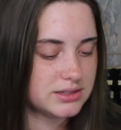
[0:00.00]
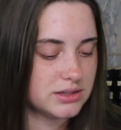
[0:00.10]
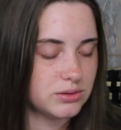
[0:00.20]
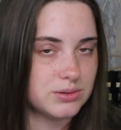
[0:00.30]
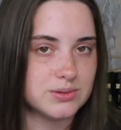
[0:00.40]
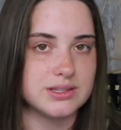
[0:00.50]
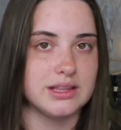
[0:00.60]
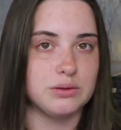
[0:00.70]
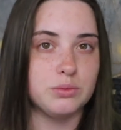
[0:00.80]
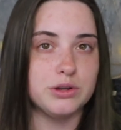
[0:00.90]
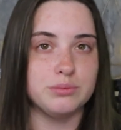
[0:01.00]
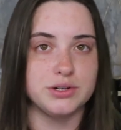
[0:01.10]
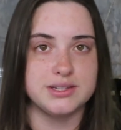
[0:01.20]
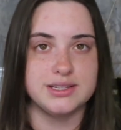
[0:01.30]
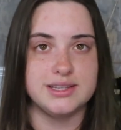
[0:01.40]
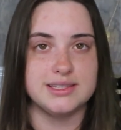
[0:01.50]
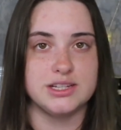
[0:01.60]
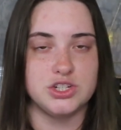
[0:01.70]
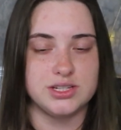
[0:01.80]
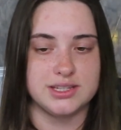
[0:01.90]
so it wasn't like one person, he
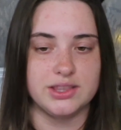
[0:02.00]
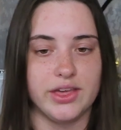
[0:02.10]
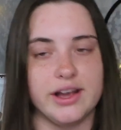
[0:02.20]
said, she said,